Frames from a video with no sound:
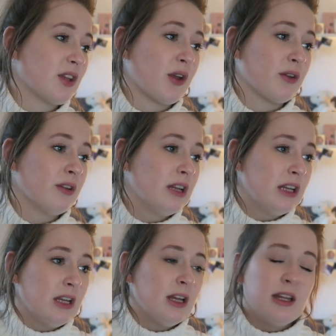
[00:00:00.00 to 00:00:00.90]
so
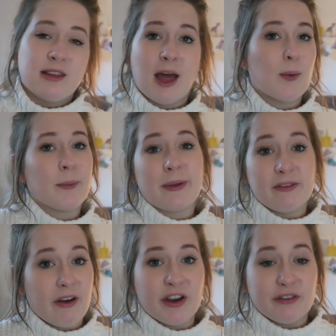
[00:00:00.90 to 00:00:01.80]
that wouldn't be
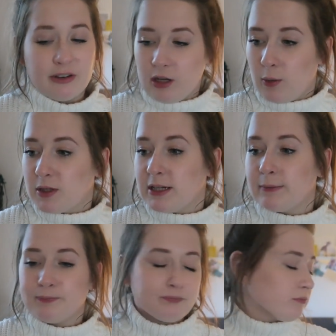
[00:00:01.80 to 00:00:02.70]
a very good video, would it?